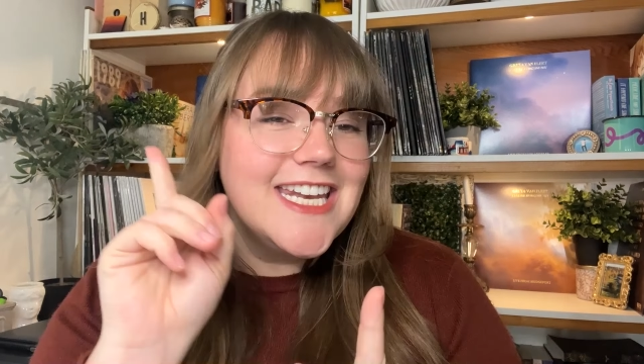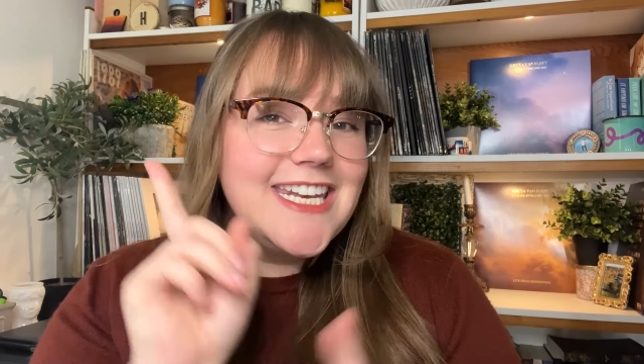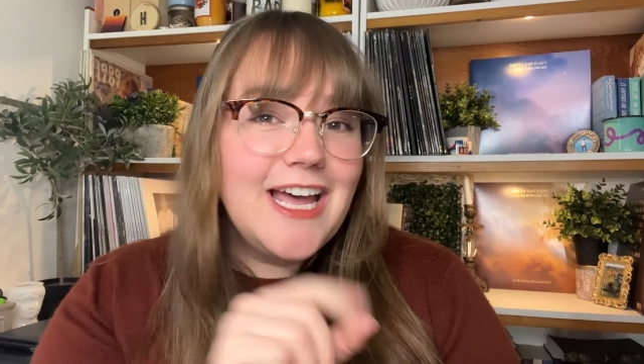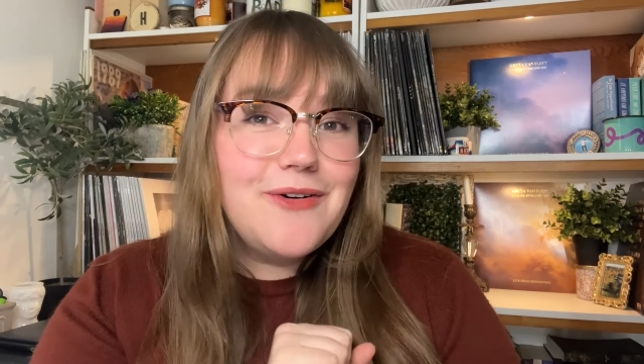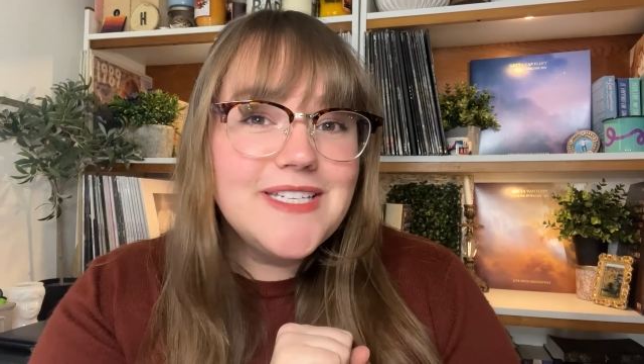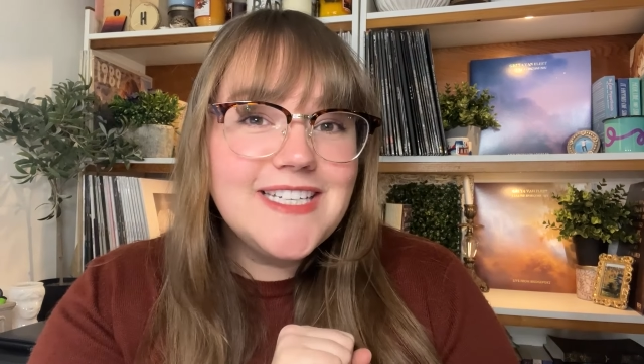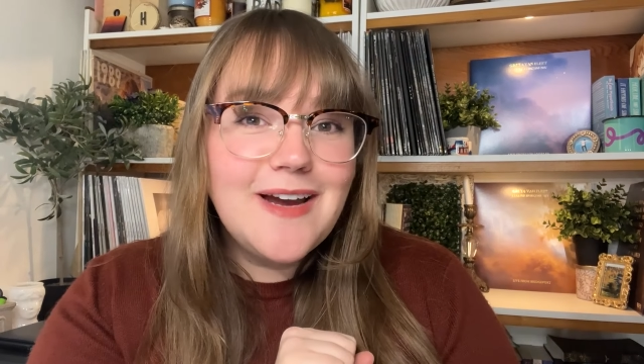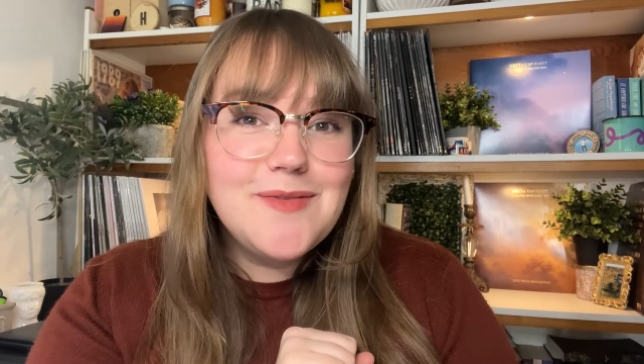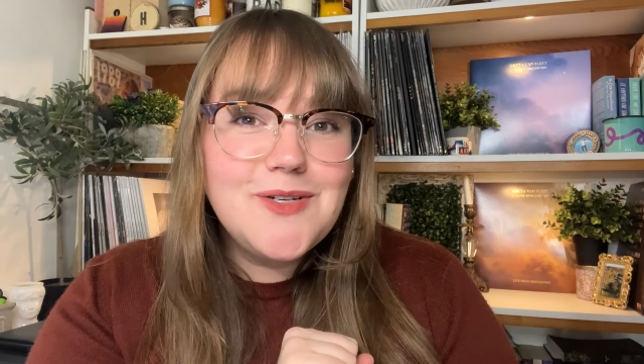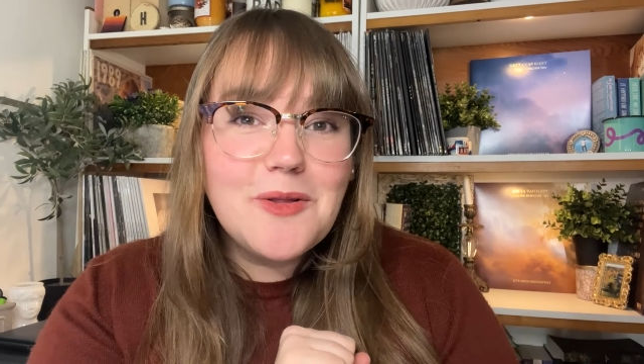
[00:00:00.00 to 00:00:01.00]
Now it is
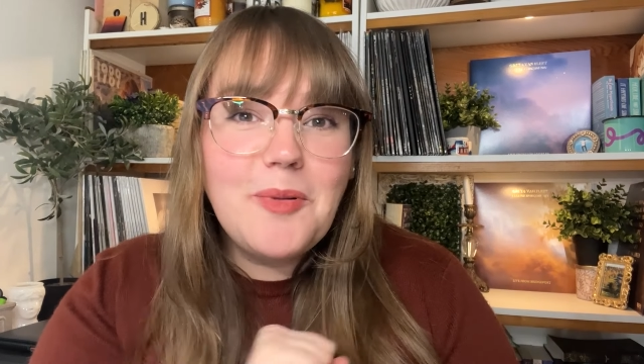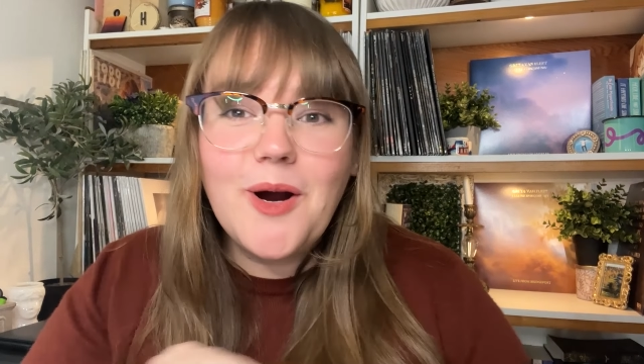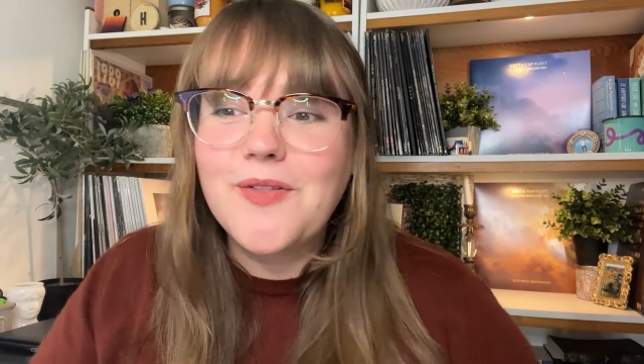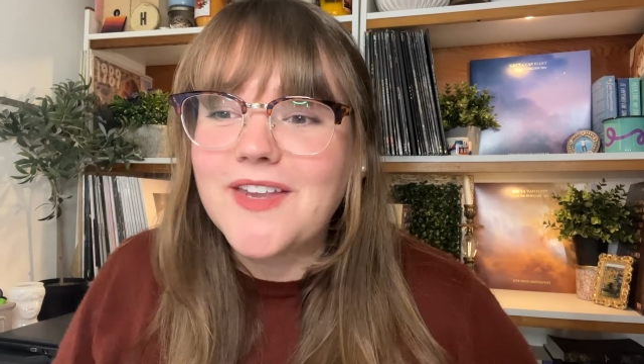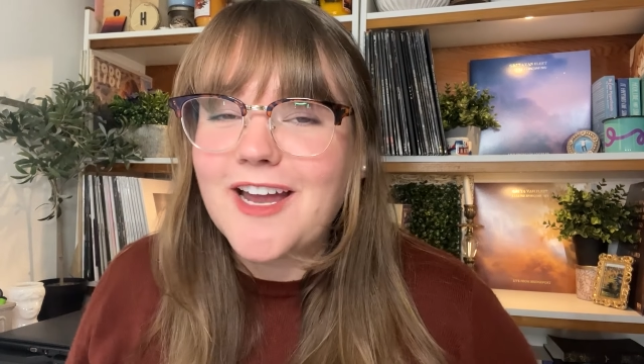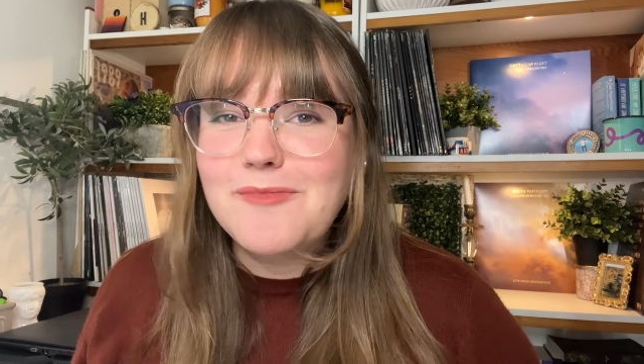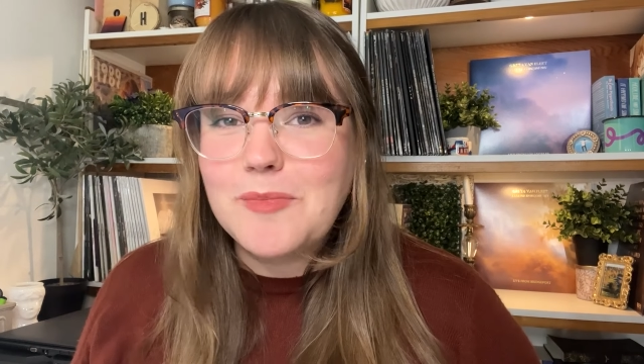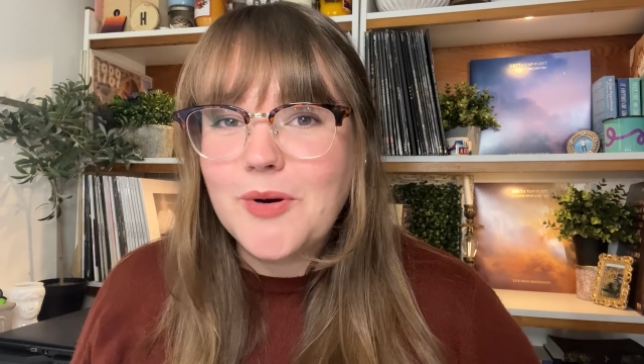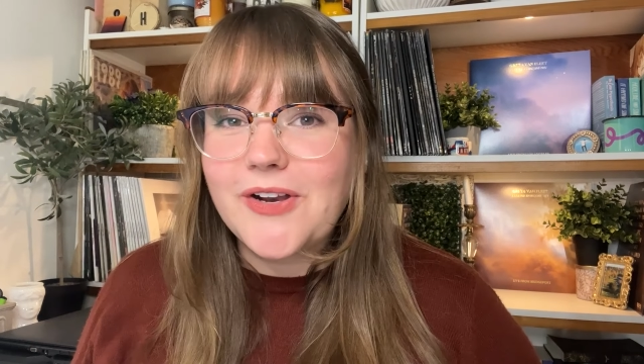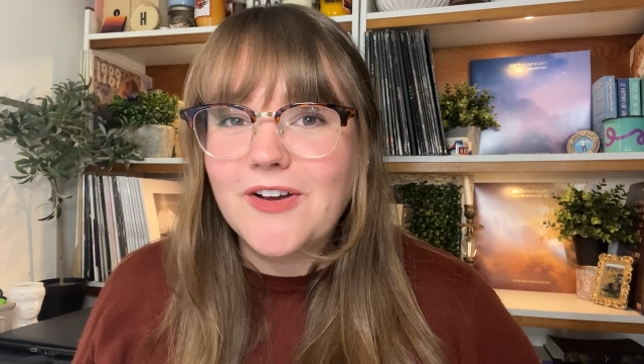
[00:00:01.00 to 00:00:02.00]
time to do the part that I've
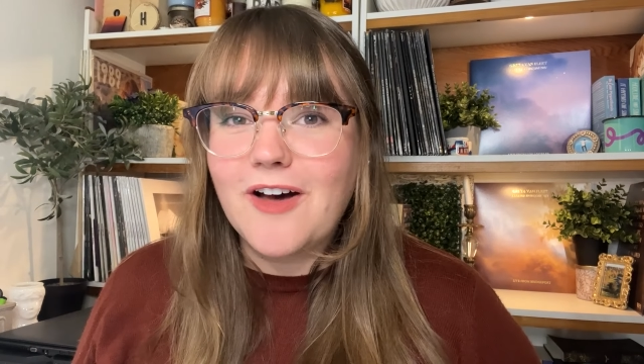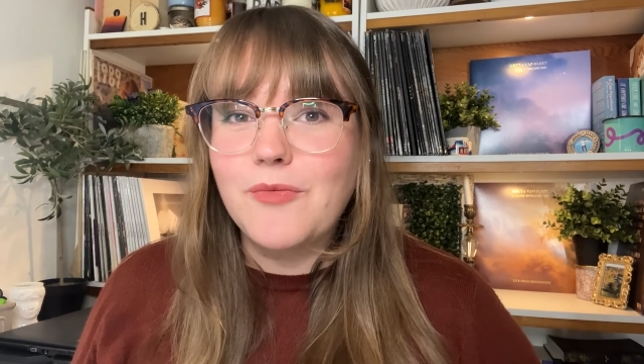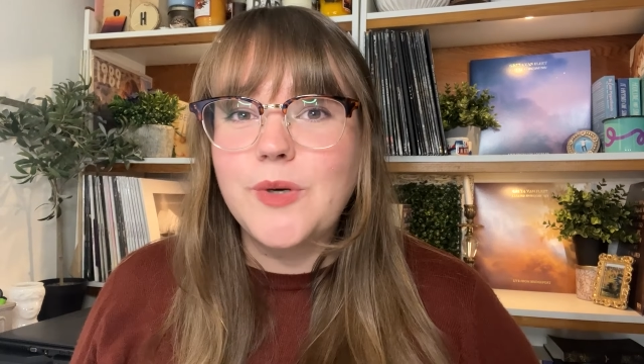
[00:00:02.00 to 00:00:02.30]
been putting off,